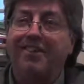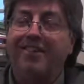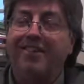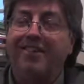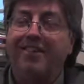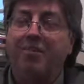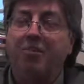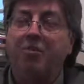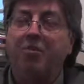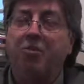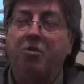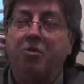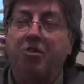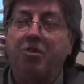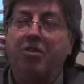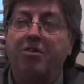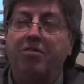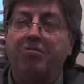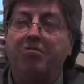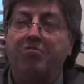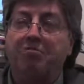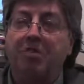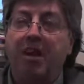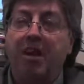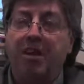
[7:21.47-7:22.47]
they're not
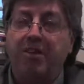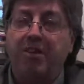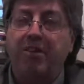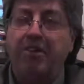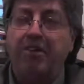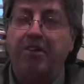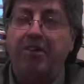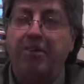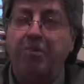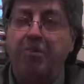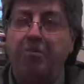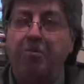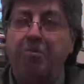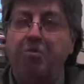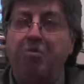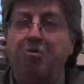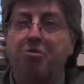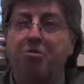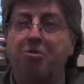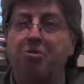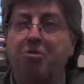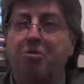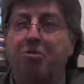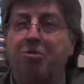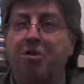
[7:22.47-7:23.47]
telling you the whole
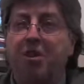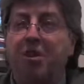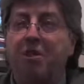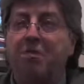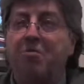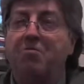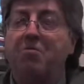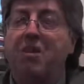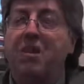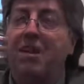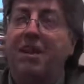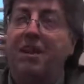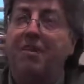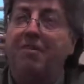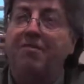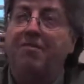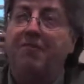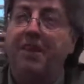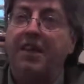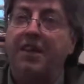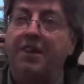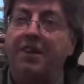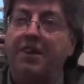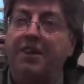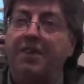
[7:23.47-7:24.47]
truth. They get very
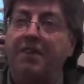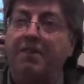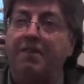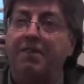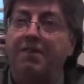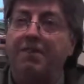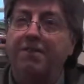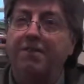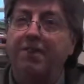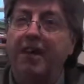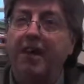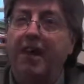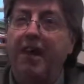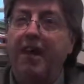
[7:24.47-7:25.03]
evasive.